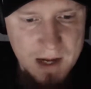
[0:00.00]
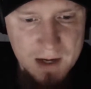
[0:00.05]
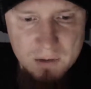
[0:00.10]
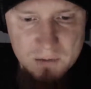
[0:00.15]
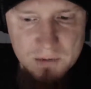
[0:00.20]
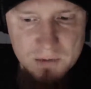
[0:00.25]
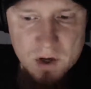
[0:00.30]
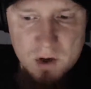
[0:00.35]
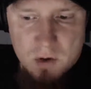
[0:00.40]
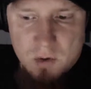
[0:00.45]
I
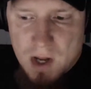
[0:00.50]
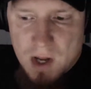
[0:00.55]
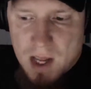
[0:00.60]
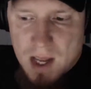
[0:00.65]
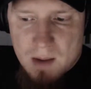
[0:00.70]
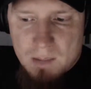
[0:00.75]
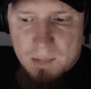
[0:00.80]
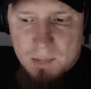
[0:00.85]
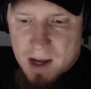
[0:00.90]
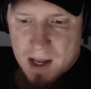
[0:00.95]
don't know,
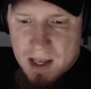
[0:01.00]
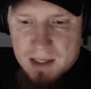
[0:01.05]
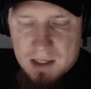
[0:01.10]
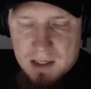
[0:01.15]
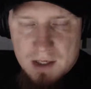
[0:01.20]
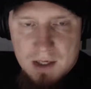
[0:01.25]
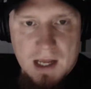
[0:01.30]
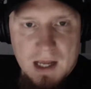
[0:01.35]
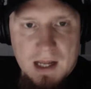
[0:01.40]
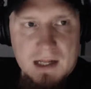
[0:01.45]
and
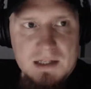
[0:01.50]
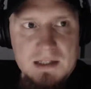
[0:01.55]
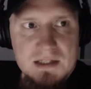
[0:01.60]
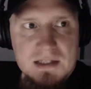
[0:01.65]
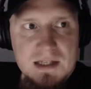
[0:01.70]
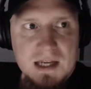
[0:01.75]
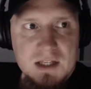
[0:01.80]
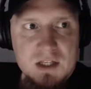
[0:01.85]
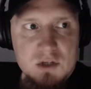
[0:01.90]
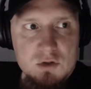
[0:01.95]

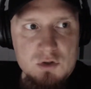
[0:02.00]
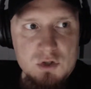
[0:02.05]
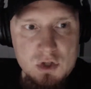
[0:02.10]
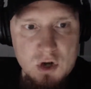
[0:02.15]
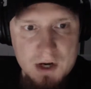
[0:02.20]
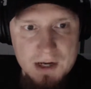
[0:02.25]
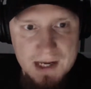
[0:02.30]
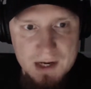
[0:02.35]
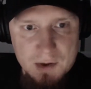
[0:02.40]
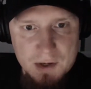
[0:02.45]
it's like you
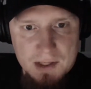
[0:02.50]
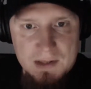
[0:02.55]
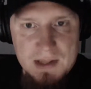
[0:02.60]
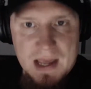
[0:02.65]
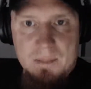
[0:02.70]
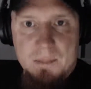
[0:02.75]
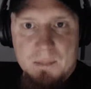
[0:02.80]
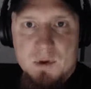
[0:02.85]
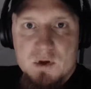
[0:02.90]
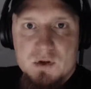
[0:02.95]
start hearing
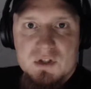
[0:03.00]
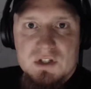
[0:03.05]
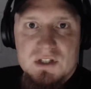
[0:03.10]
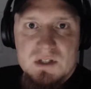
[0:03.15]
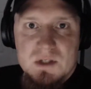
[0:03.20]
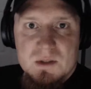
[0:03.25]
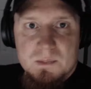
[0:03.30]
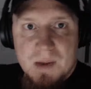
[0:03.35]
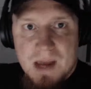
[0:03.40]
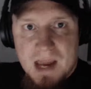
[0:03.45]
that
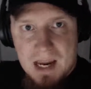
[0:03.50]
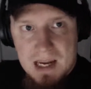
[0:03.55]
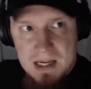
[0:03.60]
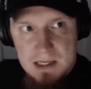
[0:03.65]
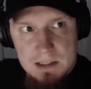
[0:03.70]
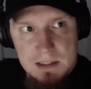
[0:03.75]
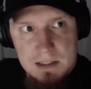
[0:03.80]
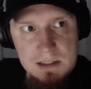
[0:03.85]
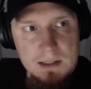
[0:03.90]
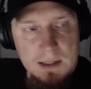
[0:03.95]
person's
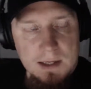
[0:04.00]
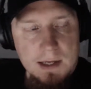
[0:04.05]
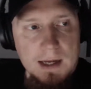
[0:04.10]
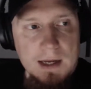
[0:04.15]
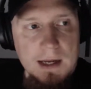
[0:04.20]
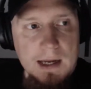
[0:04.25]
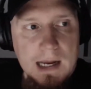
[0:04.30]
pace